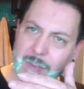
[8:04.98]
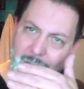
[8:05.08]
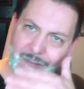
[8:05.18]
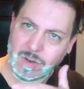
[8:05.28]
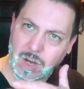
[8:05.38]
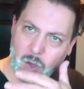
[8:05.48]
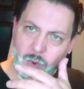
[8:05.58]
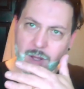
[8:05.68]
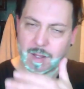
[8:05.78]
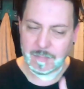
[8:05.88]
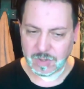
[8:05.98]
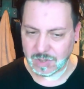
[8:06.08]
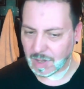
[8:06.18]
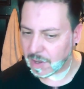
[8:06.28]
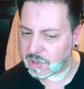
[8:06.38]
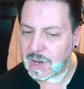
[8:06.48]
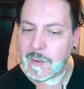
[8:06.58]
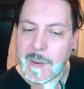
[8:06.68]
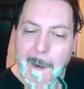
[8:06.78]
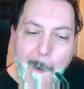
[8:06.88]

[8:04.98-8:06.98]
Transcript: I'll have a lower moustache area.